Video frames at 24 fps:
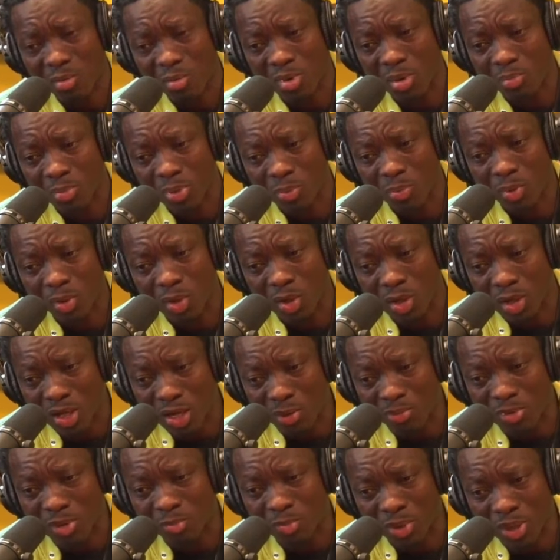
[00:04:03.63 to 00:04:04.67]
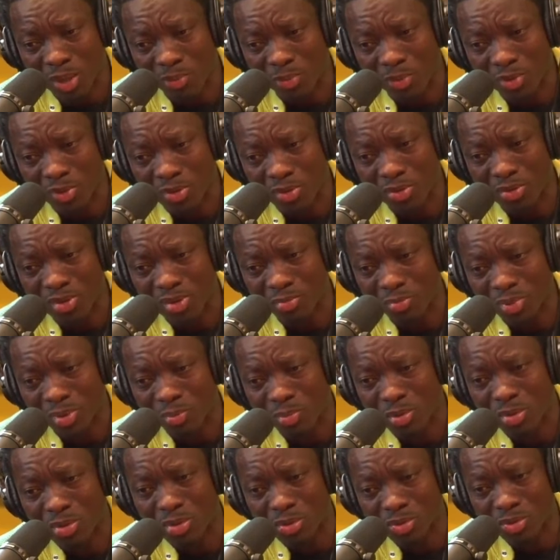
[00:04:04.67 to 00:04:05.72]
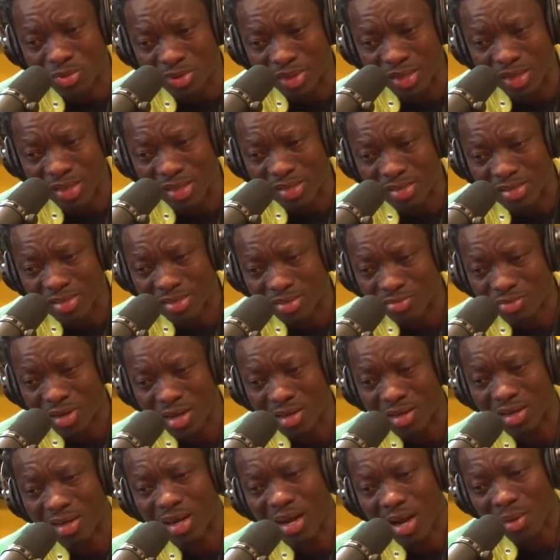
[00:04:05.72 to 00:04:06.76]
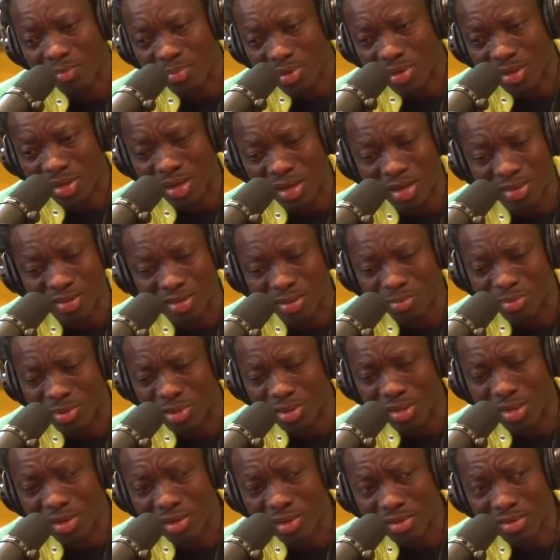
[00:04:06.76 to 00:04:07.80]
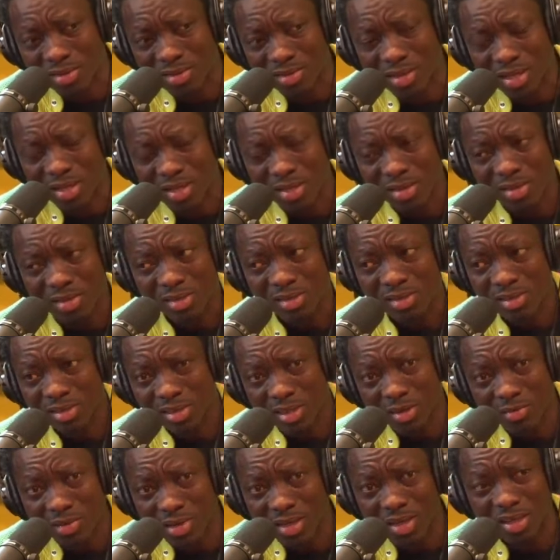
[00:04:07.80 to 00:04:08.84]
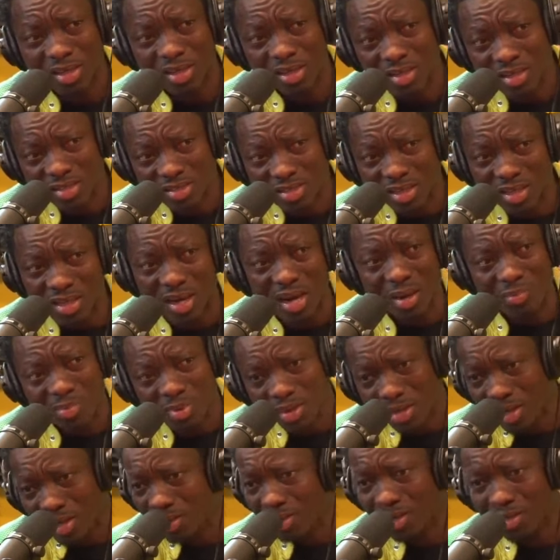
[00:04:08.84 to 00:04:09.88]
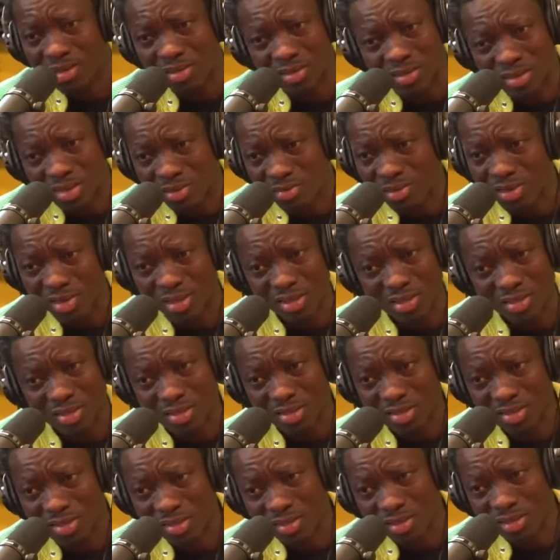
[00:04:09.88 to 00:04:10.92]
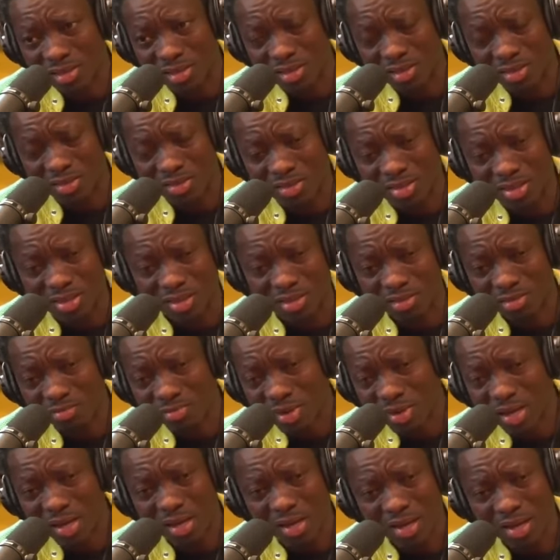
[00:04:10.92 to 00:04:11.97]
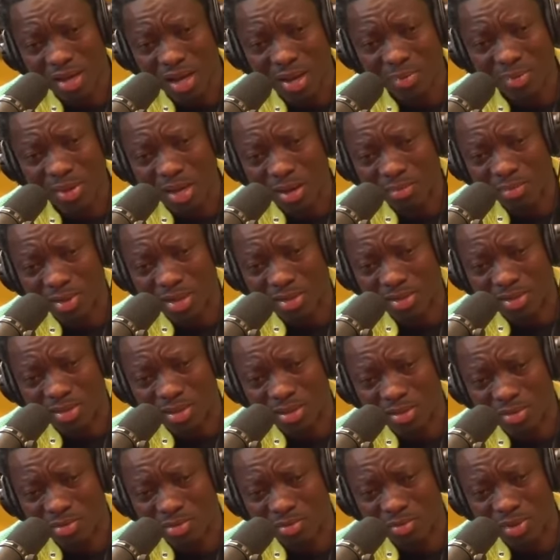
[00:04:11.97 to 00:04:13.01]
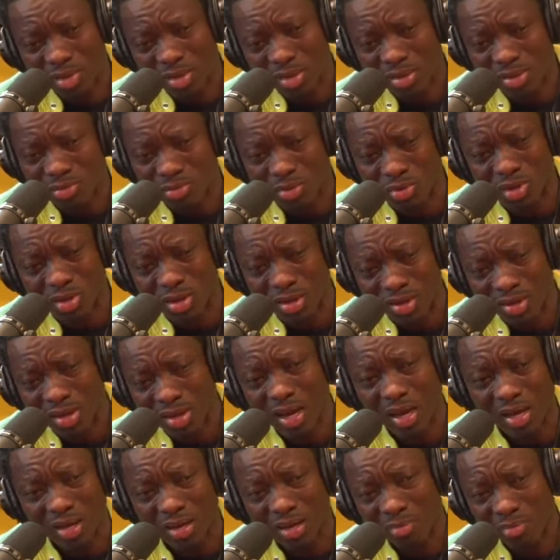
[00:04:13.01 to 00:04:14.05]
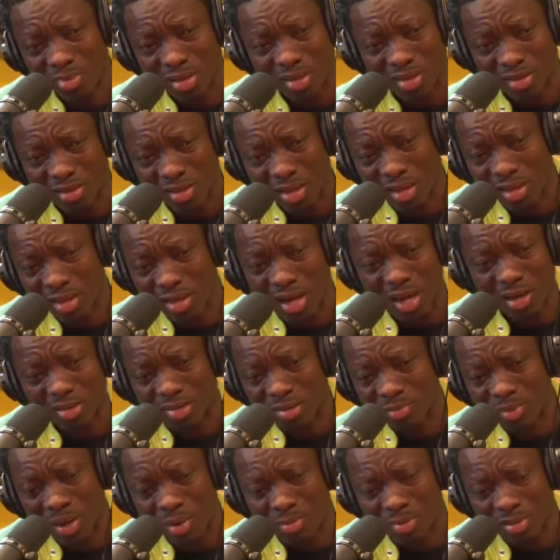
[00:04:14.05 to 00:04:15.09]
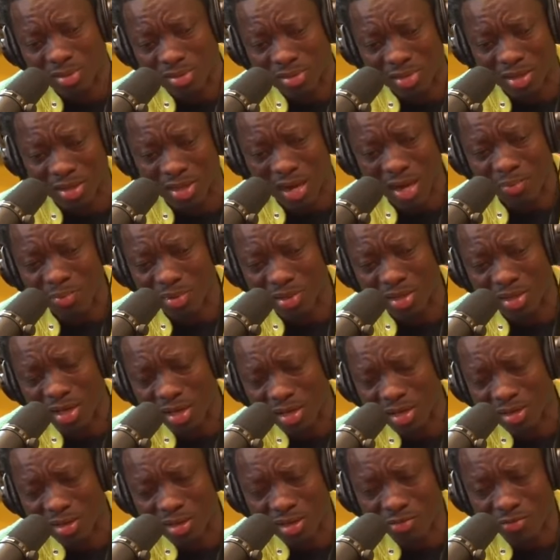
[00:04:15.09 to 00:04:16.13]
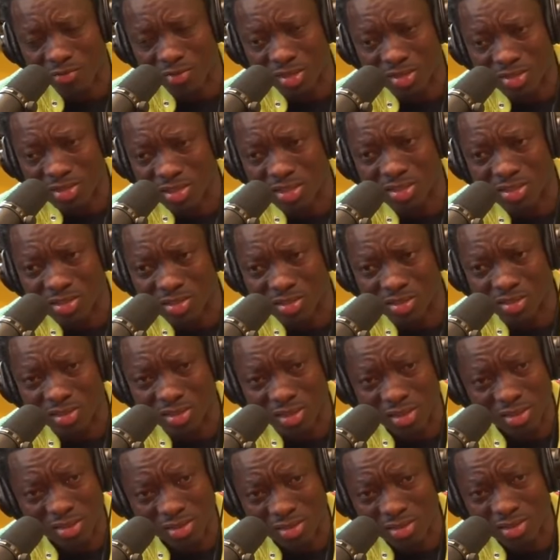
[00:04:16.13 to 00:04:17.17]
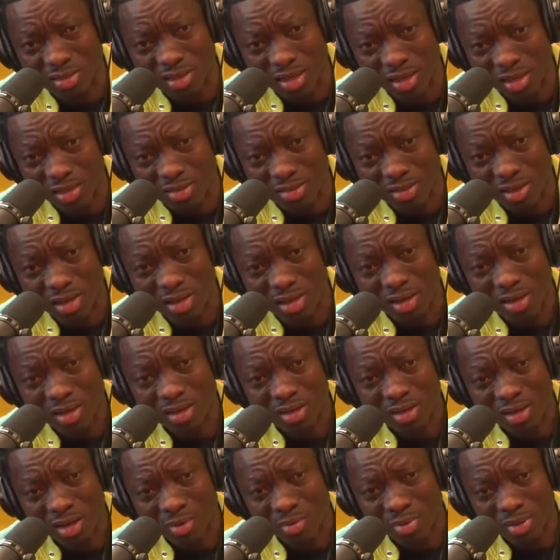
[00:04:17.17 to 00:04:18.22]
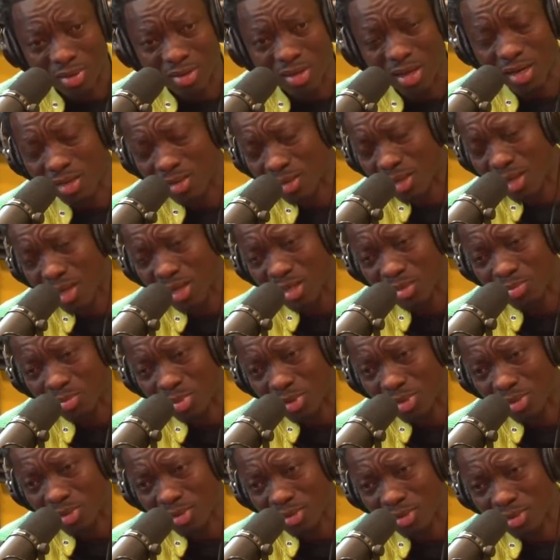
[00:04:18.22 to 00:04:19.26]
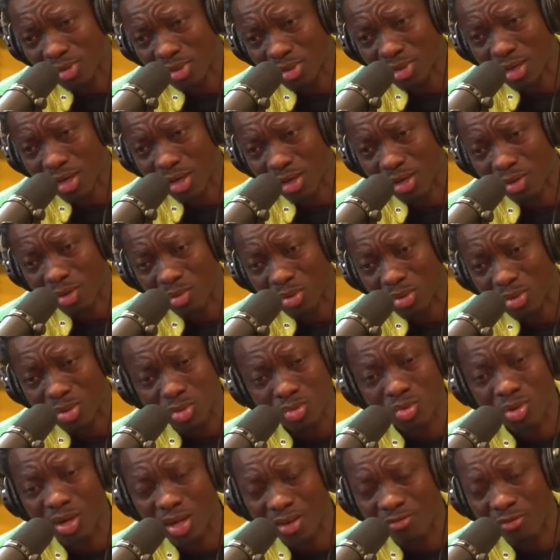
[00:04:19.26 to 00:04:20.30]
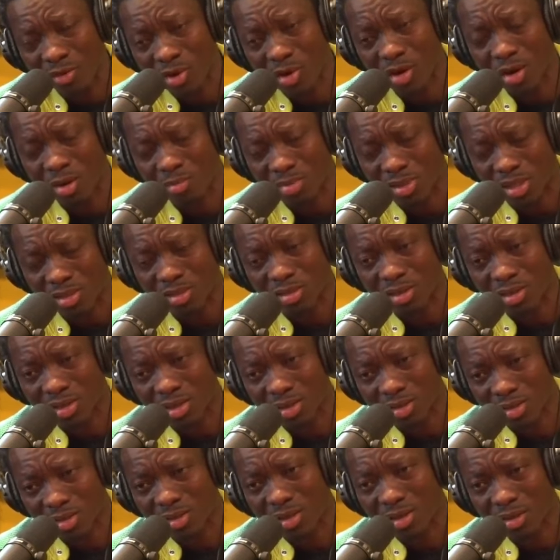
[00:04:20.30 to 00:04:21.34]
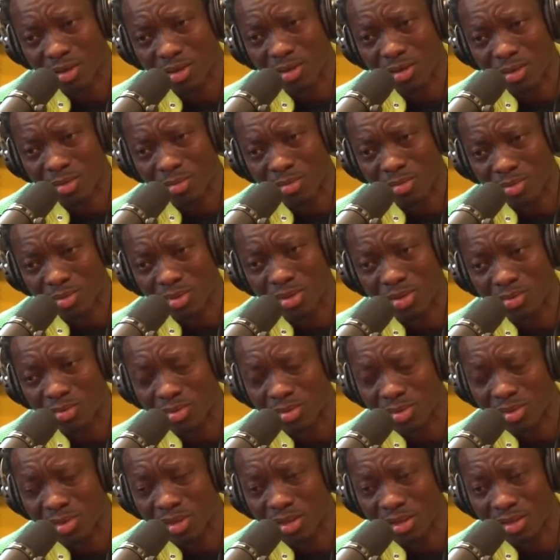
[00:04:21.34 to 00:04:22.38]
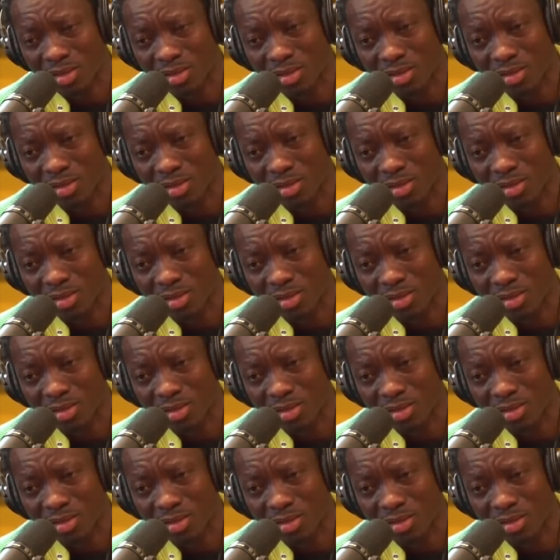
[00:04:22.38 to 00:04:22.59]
when people look up to people and people do things and try to copycat them, look at all these serial killers that copycat other serial killers. You know, so yeah. I mean, I'm not saying whether it's real or not. I mean, that guy was probably just a copycat or looking for attention, and he guys. I mean, he guys ass beat. Yeah. He ended up with two left arms. I saw that nigga arms when he was done.